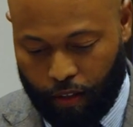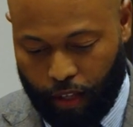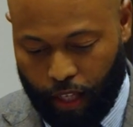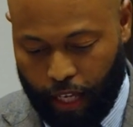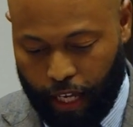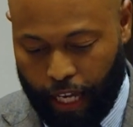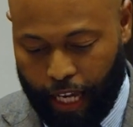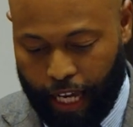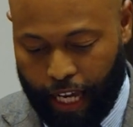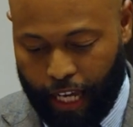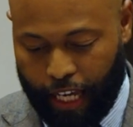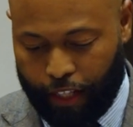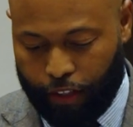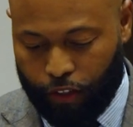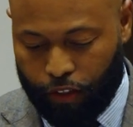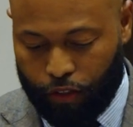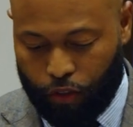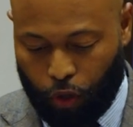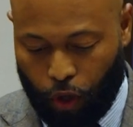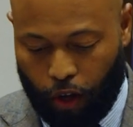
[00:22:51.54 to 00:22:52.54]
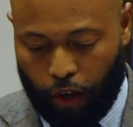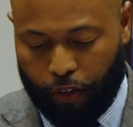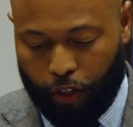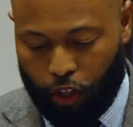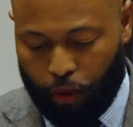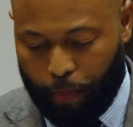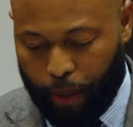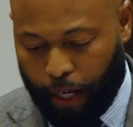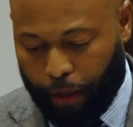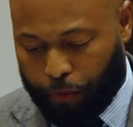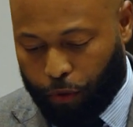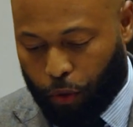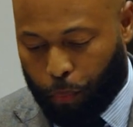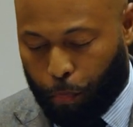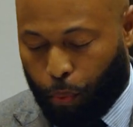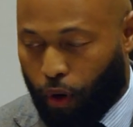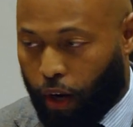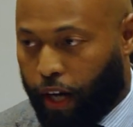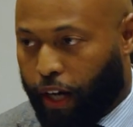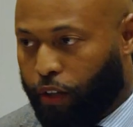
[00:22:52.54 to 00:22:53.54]
and talking about the
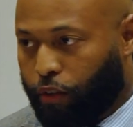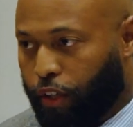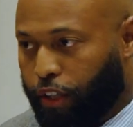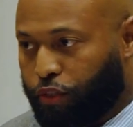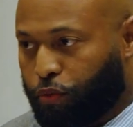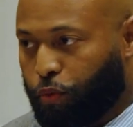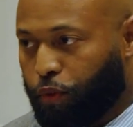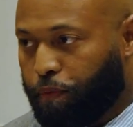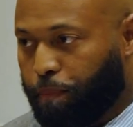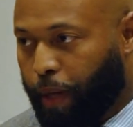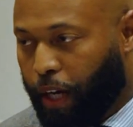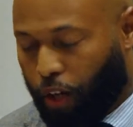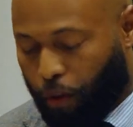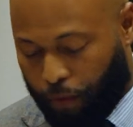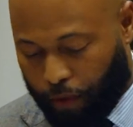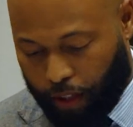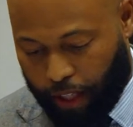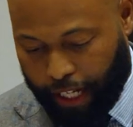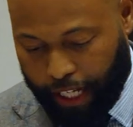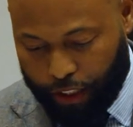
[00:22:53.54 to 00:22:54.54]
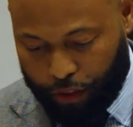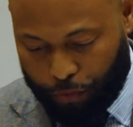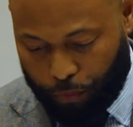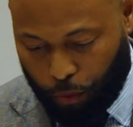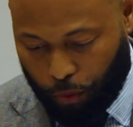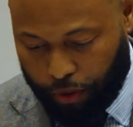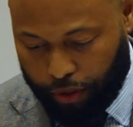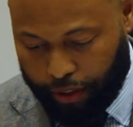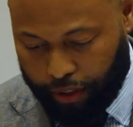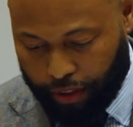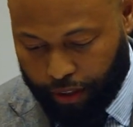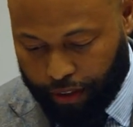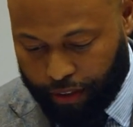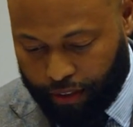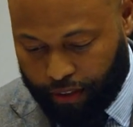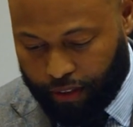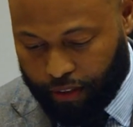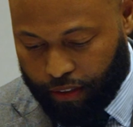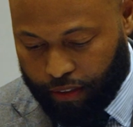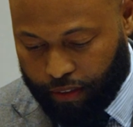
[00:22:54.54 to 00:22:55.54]
progress we've made over the last 4
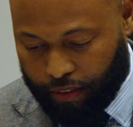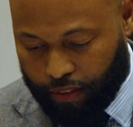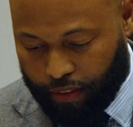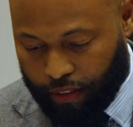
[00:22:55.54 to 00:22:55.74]
years,